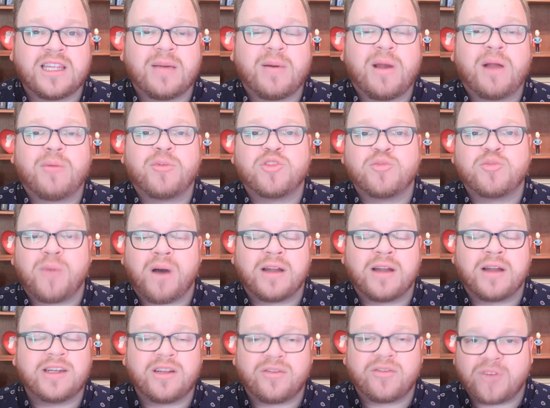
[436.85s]
They might
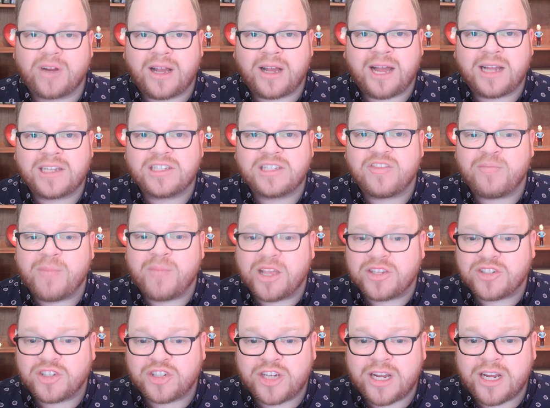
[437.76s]
respond to different kinds of
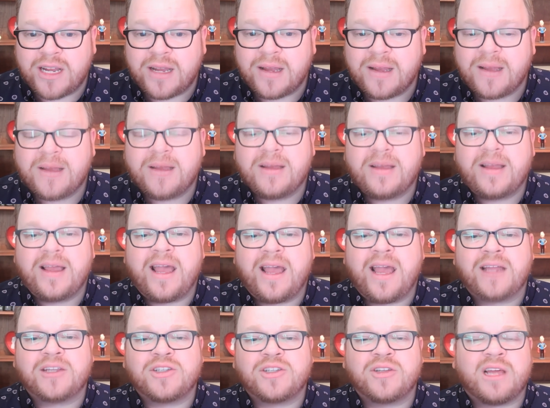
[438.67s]
messaging.
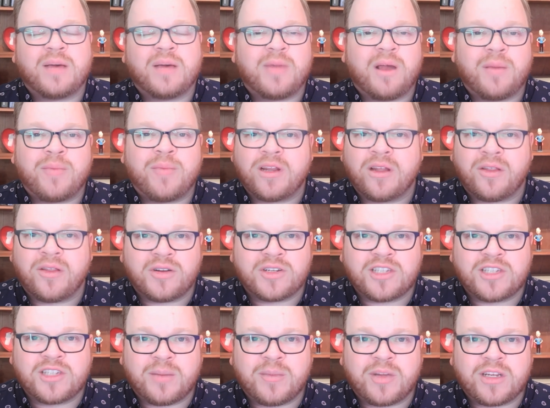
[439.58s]
And so that might be another
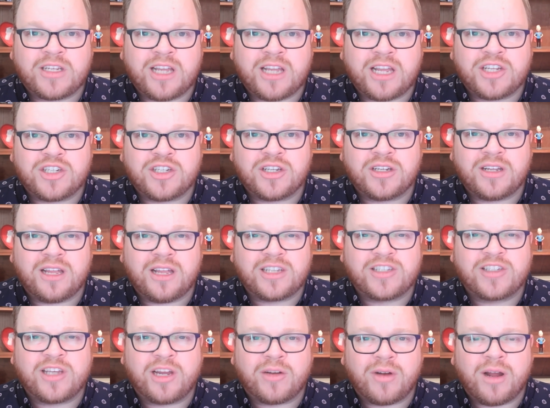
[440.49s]
segmentation,
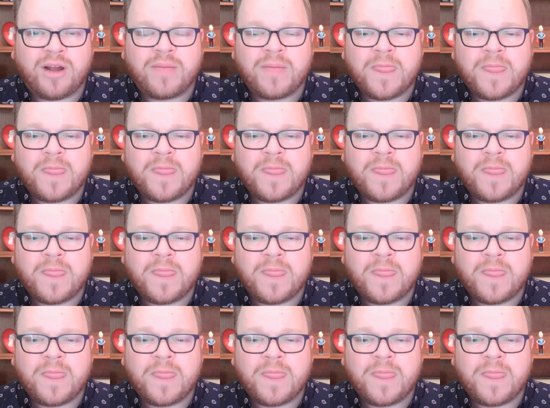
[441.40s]
etc.